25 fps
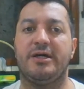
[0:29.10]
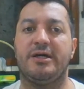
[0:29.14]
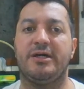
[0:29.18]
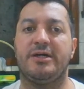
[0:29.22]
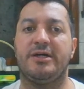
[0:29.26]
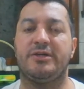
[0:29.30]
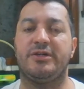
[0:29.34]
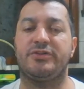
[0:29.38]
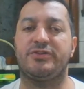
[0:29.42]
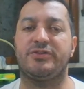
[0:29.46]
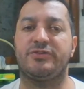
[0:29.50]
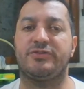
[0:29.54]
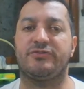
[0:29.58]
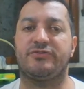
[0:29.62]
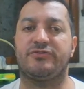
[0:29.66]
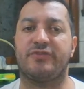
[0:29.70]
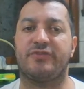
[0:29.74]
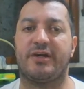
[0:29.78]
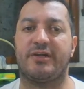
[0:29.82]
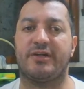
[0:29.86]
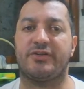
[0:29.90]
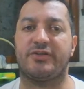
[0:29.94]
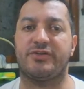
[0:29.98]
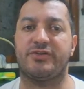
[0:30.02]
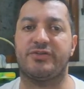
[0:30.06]
to
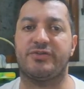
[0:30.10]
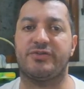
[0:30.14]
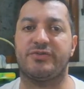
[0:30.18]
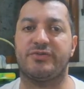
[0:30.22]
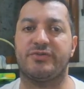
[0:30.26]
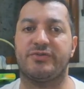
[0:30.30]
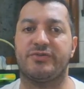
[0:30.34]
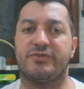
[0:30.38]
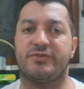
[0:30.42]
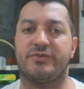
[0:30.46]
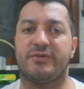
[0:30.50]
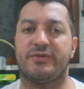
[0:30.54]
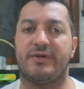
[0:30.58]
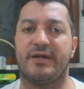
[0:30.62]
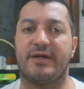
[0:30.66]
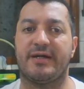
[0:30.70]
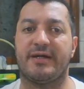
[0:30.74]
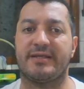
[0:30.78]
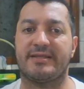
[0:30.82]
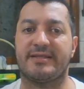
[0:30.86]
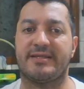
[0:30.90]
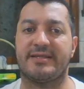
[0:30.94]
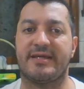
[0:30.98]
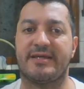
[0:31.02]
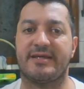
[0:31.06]
try to
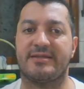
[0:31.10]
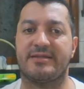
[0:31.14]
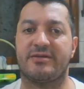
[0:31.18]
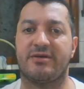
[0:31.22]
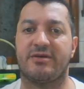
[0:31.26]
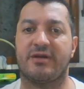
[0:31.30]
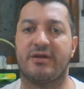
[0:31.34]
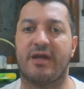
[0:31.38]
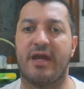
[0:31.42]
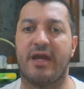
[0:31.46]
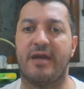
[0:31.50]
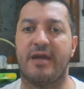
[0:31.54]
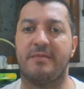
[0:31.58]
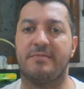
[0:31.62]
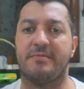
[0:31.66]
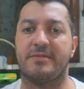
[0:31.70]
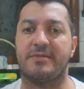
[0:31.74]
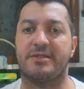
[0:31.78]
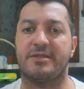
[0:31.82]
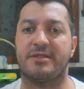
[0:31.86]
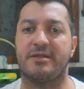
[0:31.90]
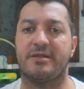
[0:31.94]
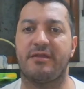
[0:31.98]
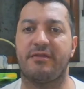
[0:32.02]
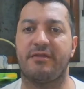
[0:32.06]
assess our
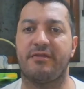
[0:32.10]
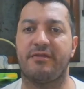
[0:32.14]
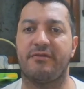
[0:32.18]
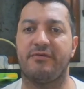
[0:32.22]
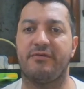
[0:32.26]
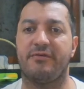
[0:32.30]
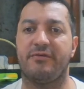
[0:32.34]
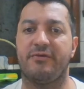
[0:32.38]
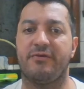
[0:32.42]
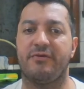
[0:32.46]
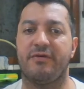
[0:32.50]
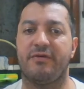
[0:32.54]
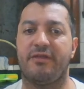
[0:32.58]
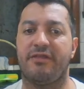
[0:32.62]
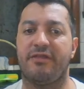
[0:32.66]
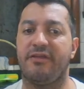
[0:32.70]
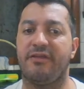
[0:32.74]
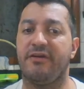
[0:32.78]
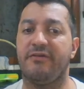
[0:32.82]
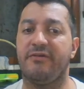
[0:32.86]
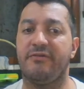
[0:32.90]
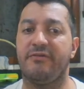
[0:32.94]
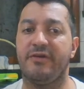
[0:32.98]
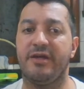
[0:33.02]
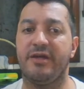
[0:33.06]
games through
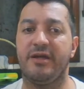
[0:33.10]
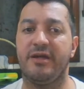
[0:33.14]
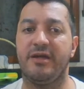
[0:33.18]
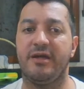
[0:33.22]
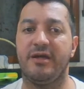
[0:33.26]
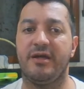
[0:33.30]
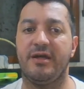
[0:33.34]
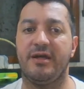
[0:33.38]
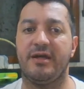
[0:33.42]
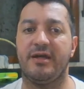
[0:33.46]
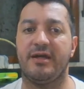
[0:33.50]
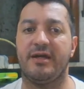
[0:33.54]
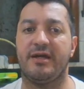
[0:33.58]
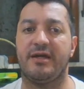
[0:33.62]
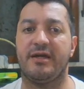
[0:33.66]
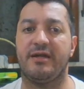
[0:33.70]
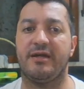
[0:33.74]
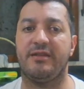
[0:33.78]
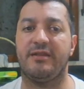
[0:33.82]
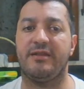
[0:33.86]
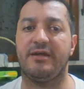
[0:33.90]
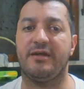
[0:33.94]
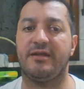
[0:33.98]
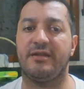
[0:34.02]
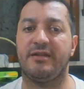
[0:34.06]
theory
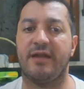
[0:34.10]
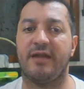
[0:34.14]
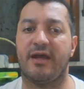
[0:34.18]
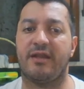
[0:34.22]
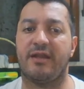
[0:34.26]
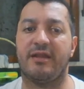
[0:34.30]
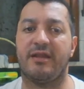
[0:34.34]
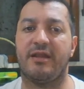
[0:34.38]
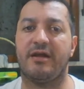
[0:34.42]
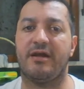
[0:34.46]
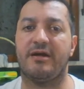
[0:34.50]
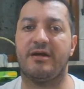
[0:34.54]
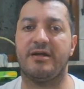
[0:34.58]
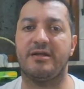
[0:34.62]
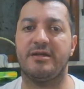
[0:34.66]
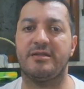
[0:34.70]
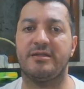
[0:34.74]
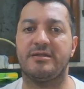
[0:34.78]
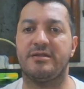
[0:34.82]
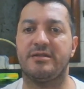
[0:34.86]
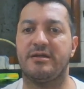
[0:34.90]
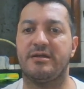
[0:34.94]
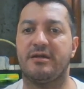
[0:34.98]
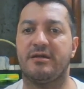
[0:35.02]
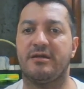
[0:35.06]
and then
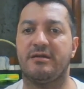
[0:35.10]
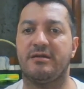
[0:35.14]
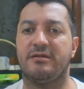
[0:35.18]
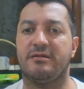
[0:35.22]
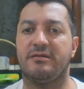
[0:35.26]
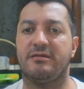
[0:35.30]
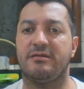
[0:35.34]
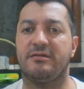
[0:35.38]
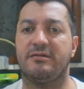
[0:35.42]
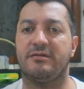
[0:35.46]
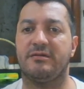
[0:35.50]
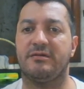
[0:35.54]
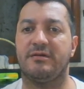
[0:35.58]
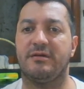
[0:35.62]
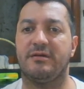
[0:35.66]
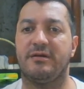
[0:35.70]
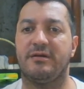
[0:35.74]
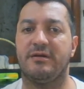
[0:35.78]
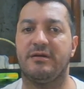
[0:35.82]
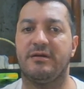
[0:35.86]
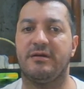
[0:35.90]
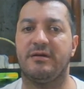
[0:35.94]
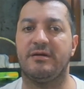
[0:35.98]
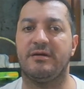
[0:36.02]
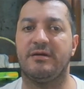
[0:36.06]
analyze and
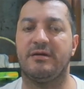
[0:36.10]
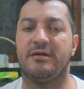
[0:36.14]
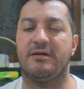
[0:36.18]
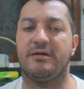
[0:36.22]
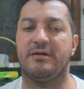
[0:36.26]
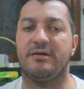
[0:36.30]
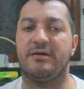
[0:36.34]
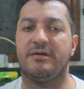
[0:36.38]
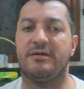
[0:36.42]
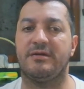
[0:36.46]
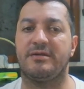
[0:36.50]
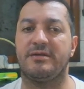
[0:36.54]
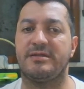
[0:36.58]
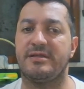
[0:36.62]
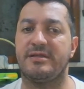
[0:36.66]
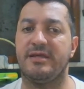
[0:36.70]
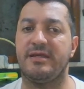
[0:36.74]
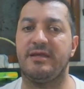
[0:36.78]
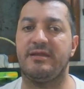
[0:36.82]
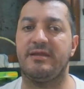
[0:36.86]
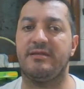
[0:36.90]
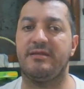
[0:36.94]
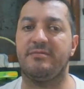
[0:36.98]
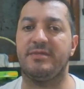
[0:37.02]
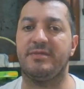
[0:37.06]

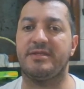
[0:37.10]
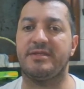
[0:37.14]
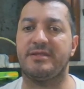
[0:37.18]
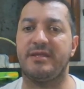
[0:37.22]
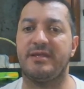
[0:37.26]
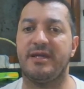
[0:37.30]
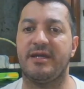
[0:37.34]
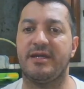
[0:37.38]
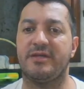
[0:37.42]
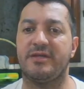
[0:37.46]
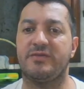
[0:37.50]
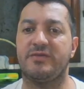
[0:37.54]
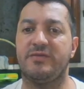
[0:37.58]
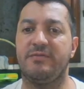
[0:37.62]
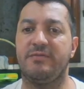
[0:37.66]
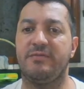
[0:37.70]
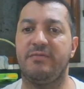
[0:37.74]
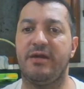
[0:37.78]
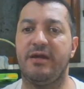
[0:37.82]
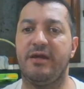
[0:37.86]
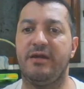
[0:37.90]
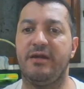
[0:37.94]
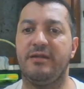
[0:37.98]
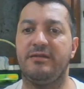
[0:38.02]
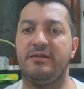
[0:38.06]
see the mistakes we
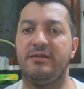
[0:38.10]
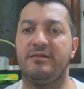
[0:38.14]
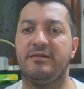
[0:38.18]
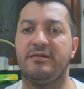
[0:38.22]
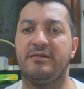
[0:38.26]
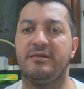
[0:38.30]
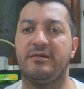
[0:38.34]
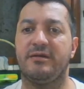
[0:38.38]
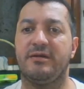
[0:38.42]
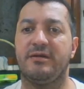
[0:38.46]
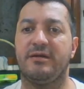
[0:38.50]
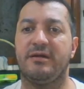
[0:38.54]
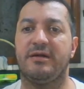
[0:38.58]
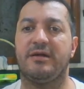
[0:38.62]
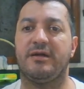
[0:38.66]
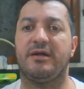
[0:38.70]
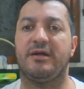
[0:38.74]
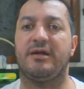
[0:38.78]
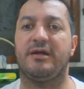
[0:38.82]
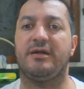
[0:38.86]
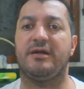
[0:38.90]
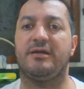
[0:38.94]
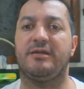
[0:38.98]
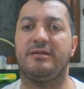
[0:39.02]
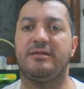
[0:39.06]
made
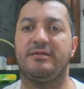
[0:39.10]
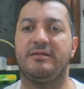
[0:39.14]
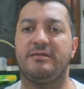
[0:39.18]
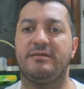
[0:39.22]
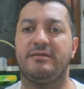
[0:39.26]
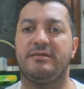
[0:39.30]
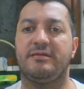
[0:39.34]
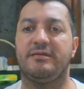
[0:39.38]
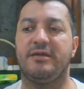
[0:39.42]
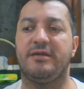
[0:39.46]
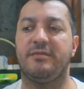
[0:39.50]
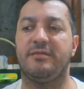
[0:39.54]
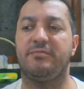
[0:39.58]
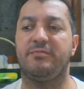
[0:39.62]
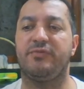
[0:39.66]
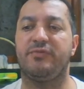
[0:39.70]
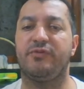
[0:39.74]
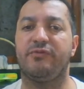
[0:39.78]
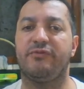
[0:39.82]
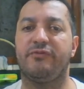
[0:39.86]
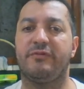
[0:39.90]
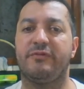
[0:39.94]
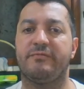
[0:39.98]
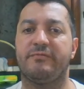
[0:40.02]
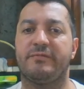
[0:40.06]
and the
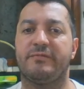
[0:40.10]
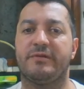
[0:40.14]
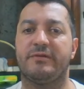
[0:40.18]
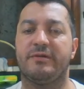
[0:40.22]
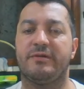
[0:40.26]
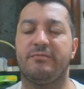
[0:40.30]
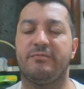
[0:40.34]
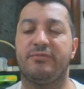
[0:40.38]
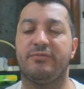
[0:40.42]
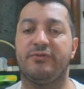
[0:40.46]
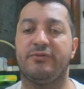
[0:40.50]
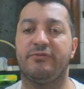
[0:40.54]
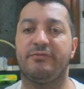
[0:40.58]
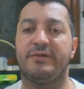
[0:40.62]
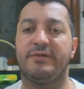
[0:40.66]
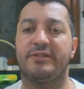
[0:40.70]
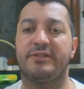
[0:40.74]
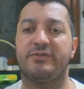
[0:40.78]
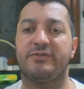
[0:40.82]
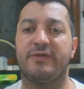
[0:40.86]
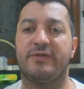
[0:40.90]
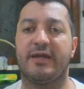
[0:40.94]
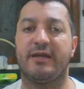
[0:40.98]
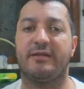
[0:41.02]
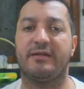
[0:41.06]

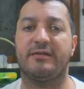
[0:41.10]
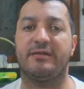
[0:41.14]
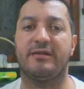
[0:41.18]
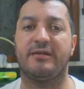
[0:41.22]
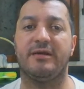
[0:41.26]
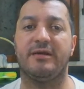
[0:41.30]
improvements we can